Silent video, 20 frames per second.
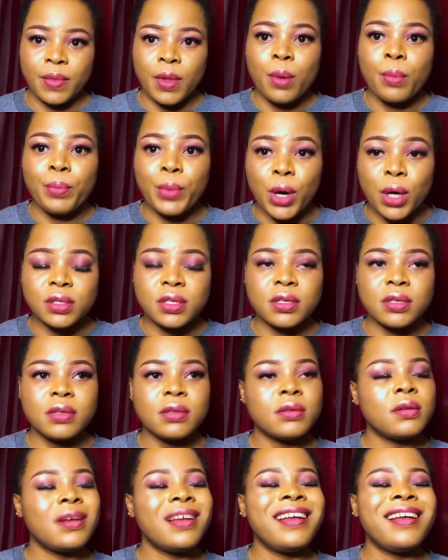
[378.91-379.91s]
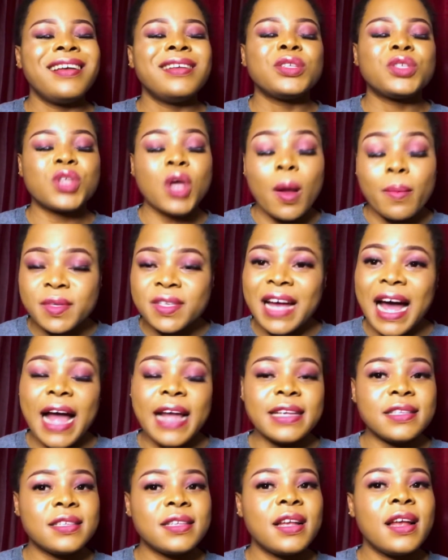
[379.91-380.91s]
But
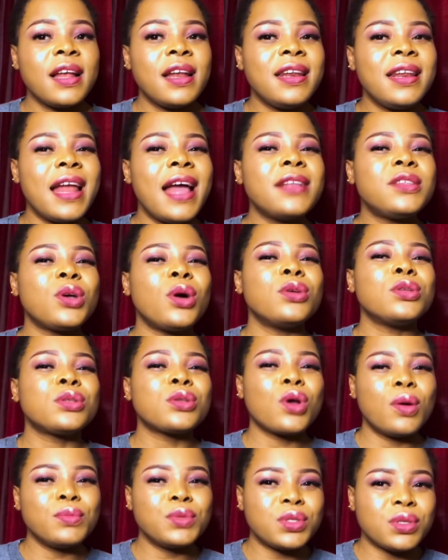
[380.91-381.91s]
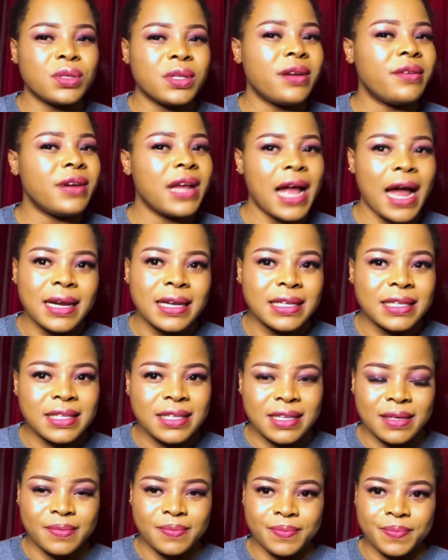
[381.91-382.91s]
sometimes, let us come to the reality.
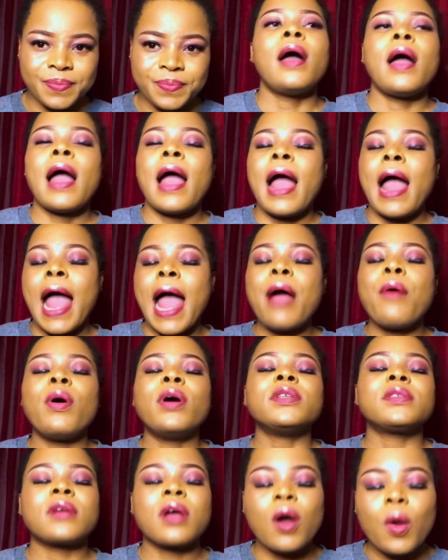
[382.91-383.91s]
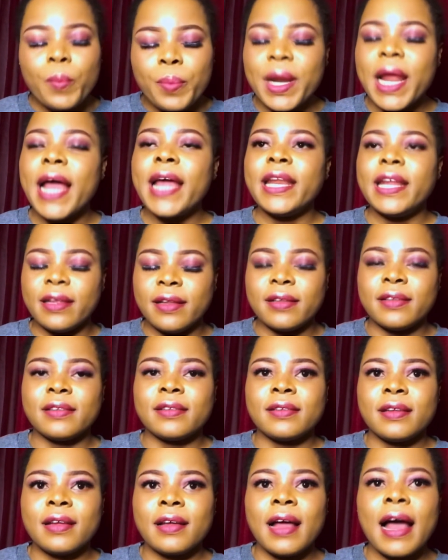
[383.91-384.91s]
I was complaining
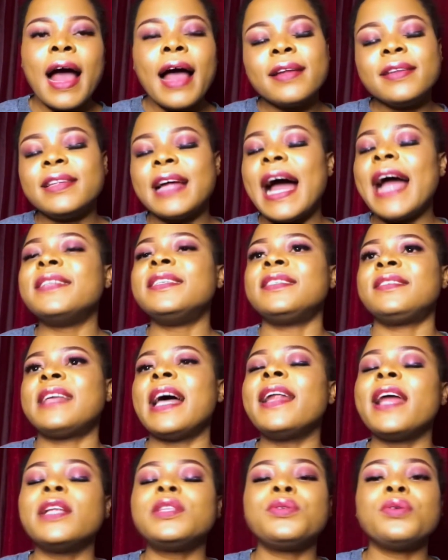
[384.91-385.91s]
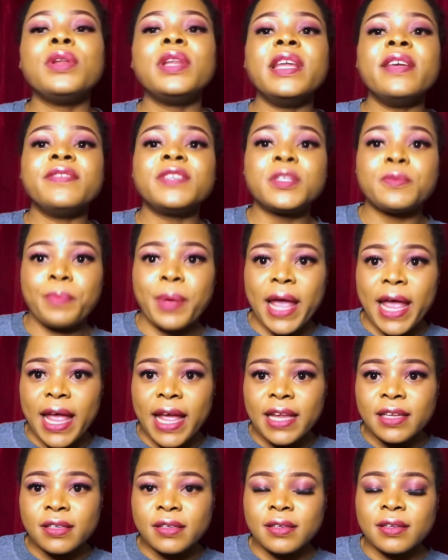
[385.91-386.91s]
and I decided to leave
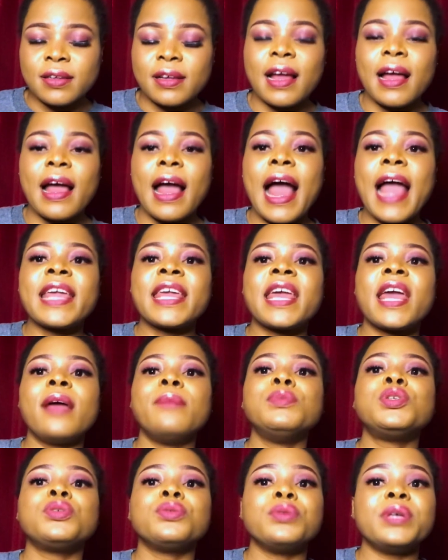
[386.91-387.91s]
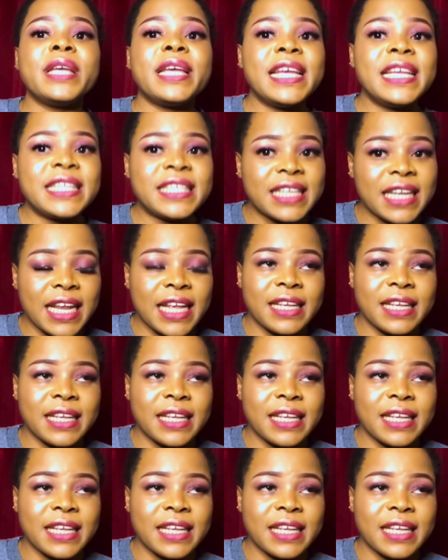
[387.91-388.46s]
Spain. I came to Italy.